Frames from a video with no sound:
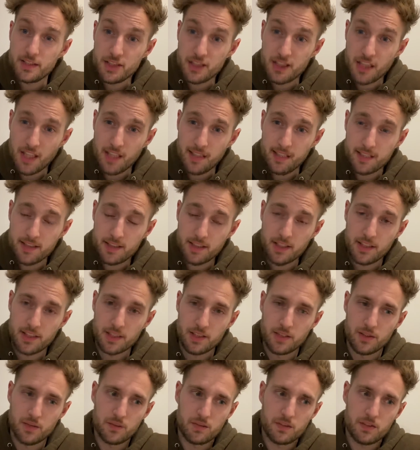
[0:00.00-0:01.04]
challenge the
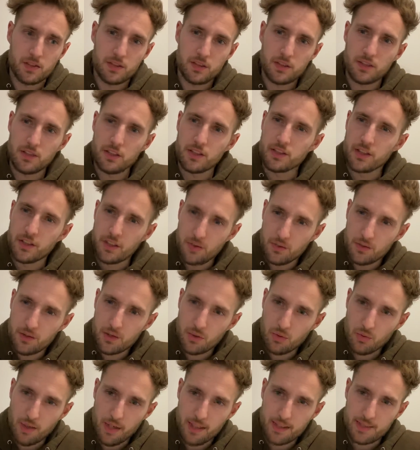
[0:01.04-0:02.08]
glutes, use
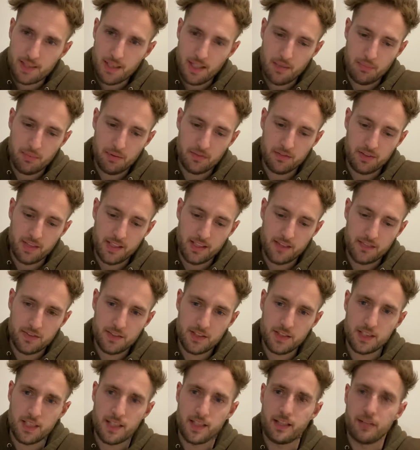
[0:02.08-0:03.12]
the right type of
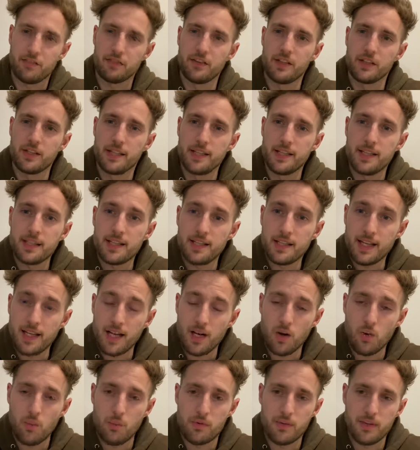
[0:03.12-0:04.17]
lifts, and if you need any
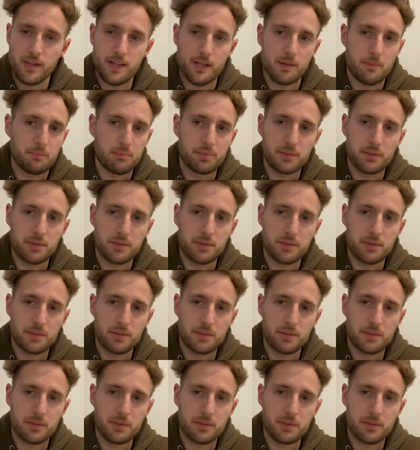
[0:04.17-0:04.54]
help with it,